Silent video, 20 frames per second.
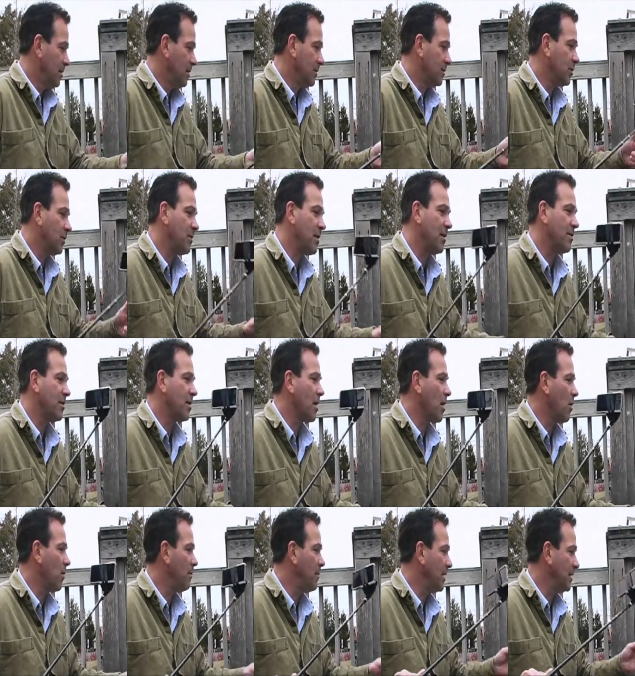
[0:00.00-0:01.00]
So there you
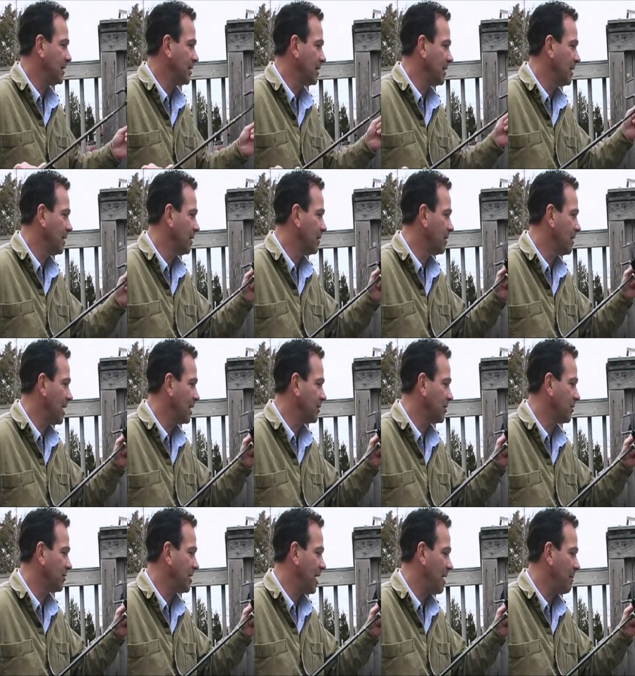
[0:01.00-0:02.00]
go, basically a little
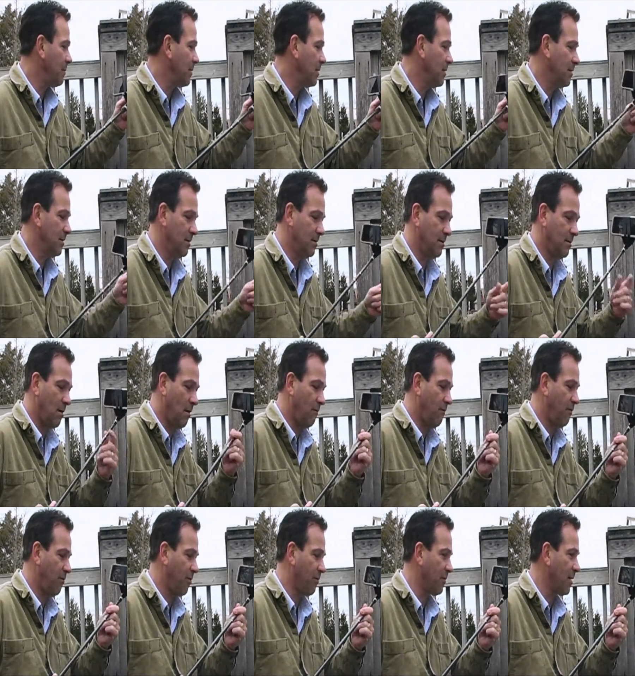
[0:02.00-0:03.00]
electrical tape, a
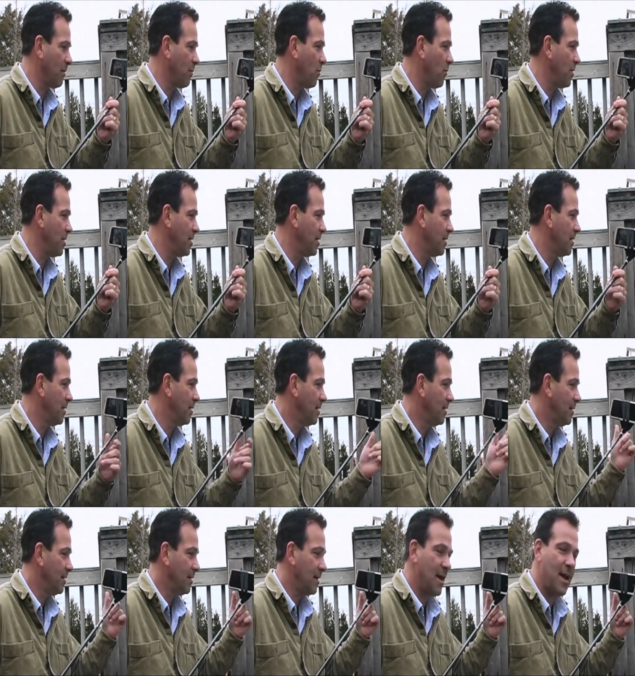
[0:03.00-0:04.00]
3-wood,
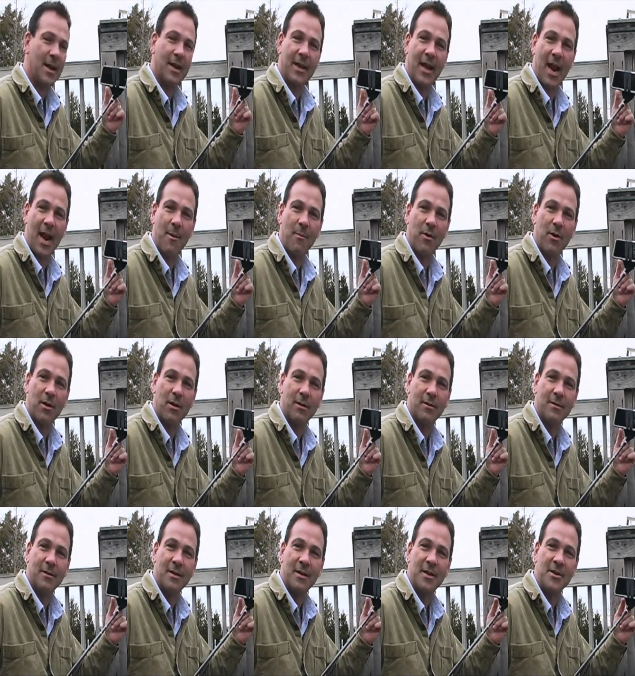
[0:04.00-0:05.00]
and a camera,
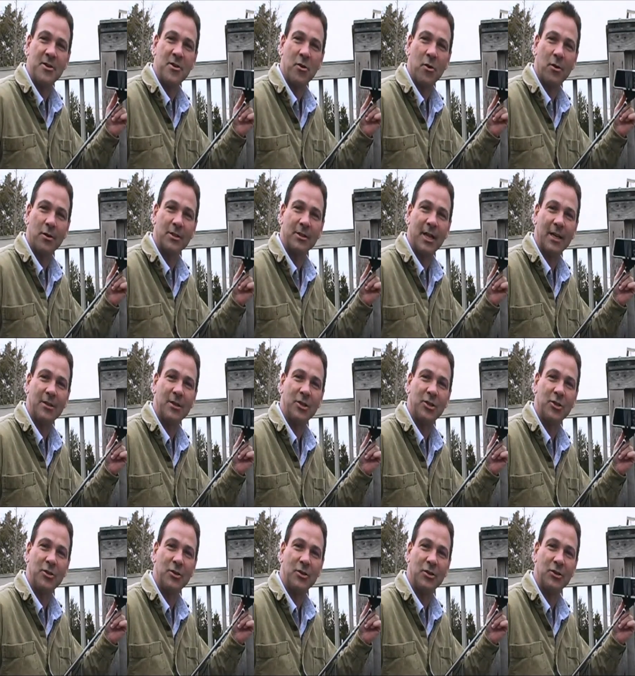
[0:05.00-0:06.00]
and you're all set to
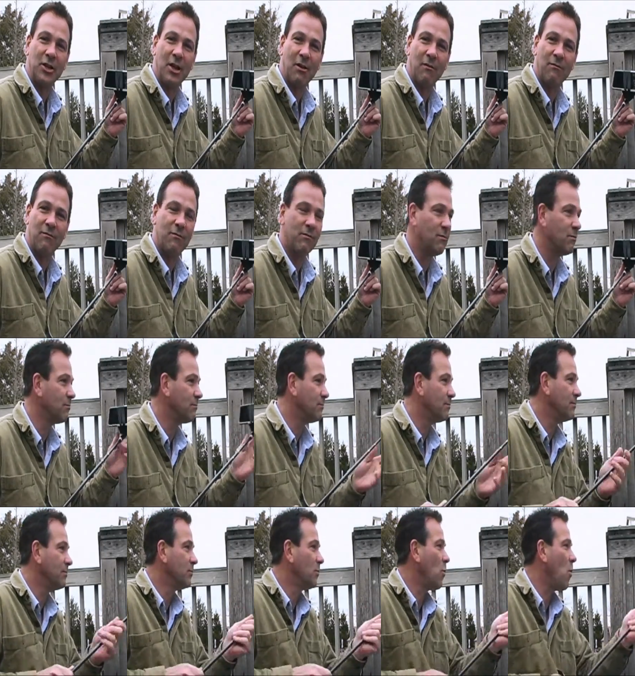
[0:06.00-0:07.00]
shoot yourself
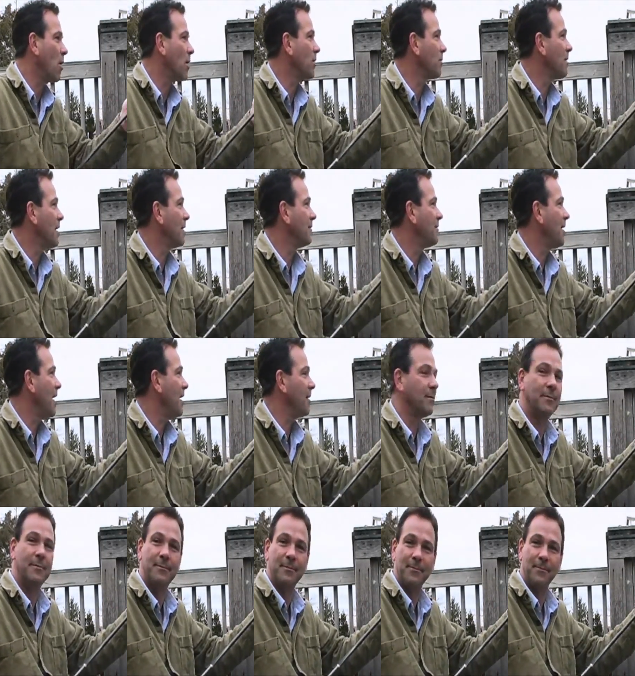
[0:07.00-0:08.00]
walking around town.
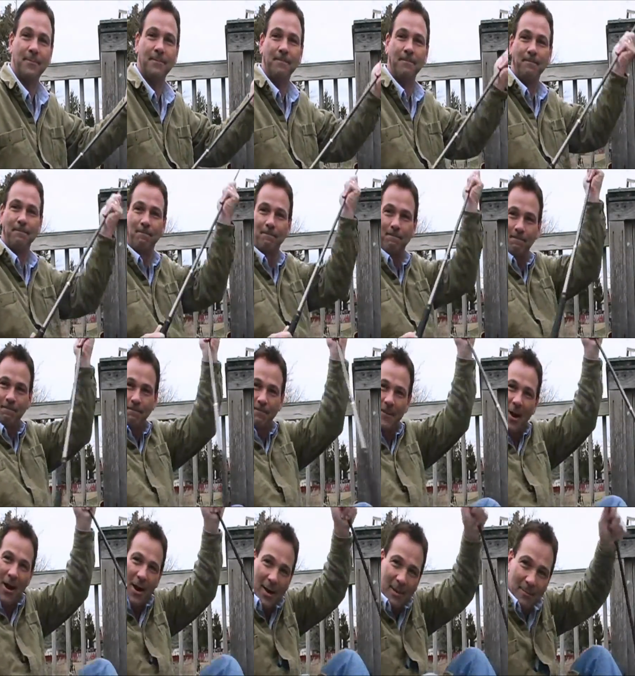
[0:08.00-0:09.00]

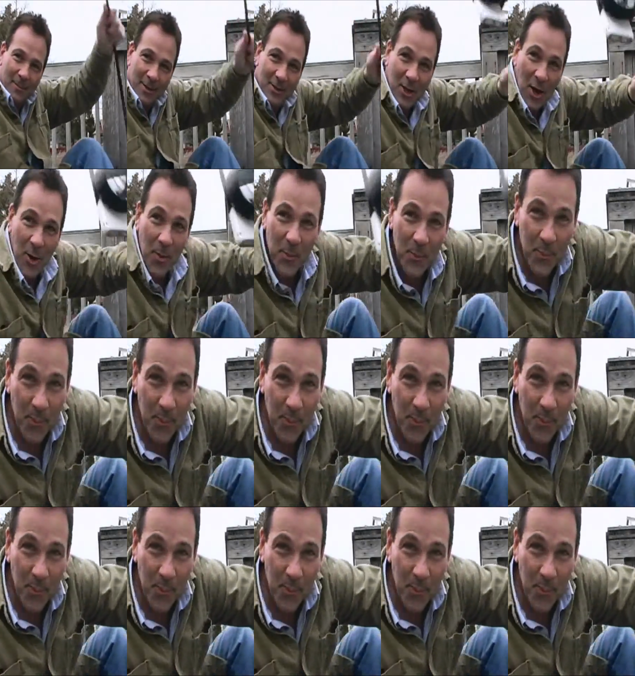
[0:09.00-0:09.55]
All right, let's go.